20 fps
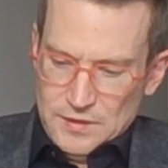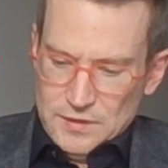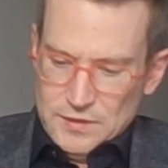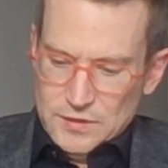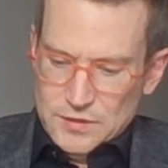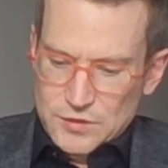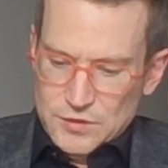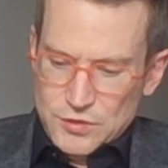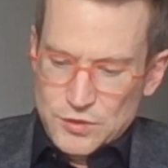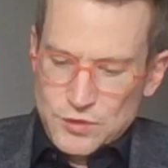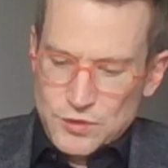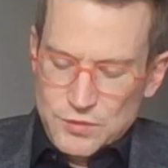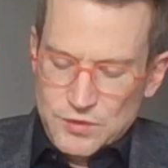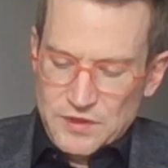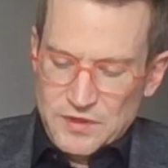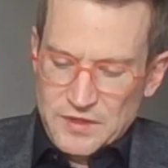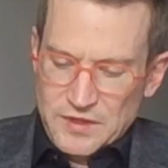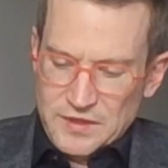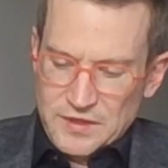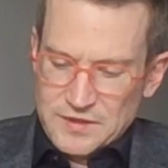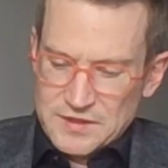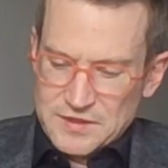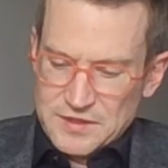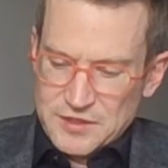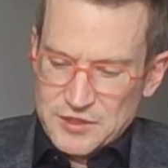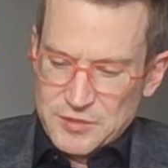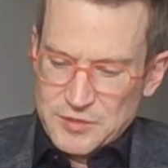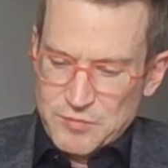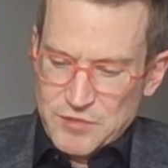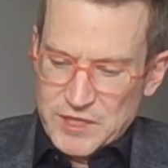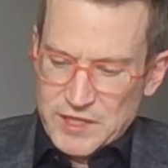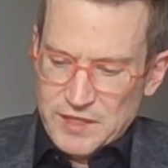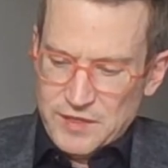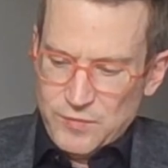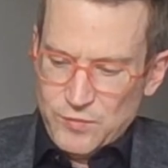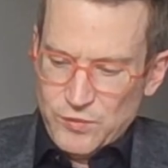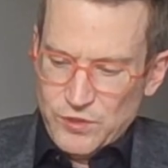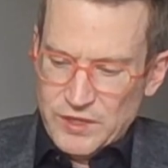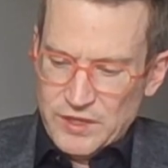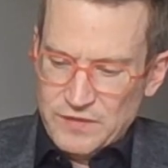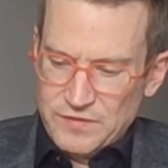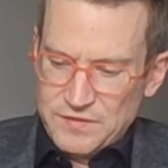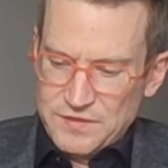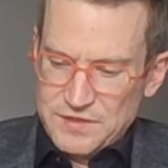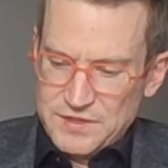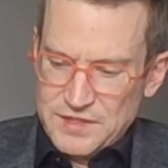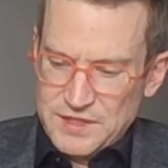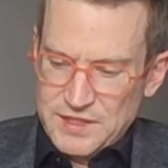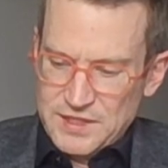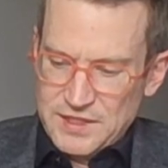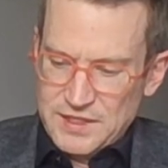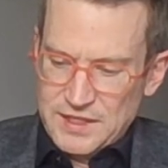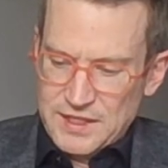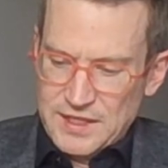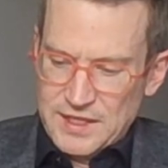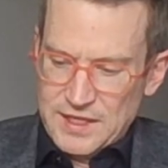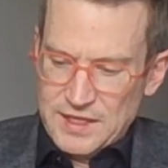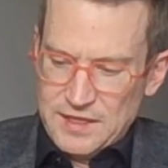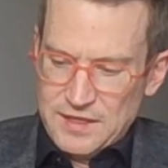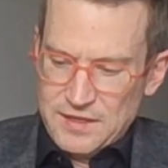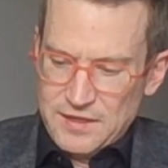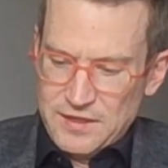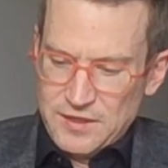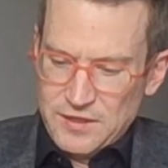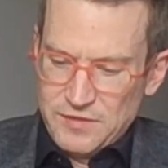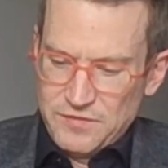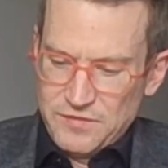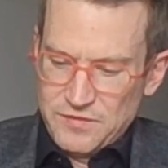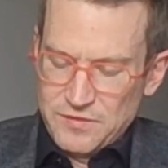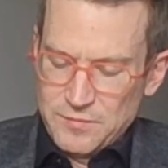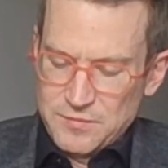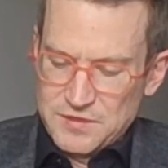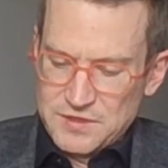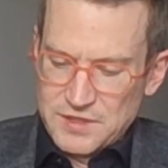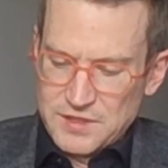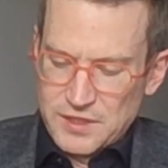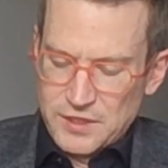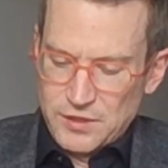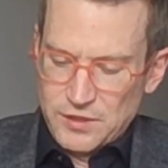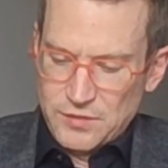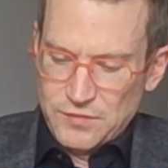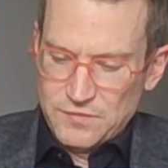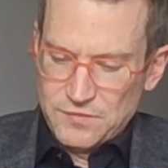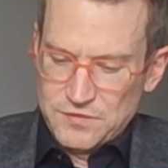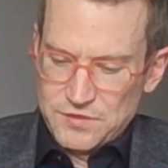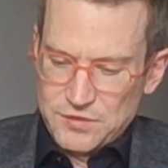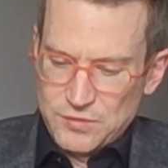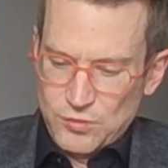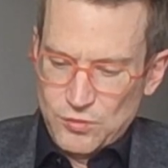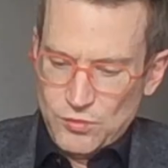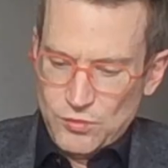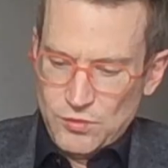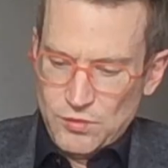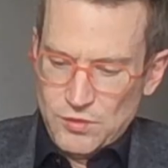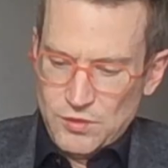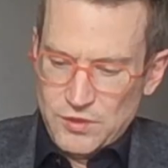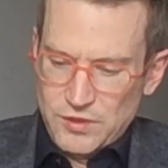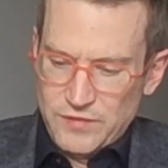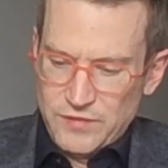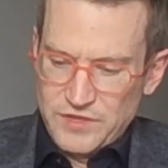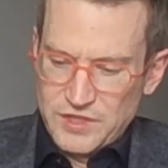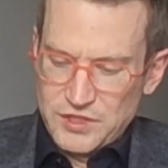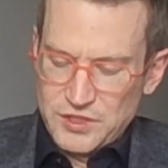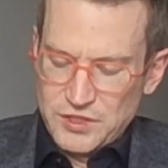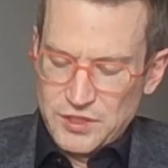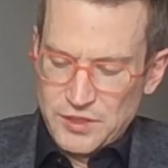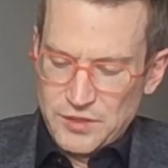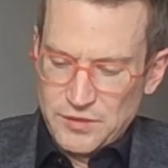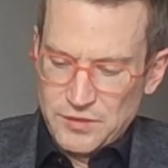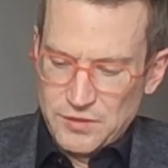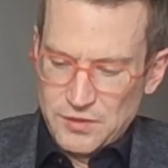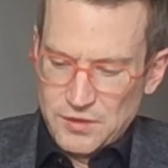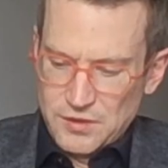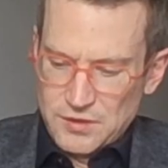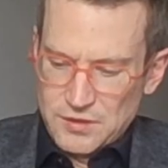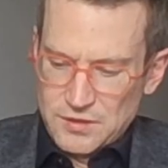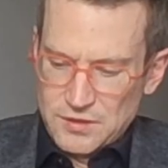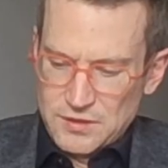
Do you think that such men would have seen anything of themselves or of each other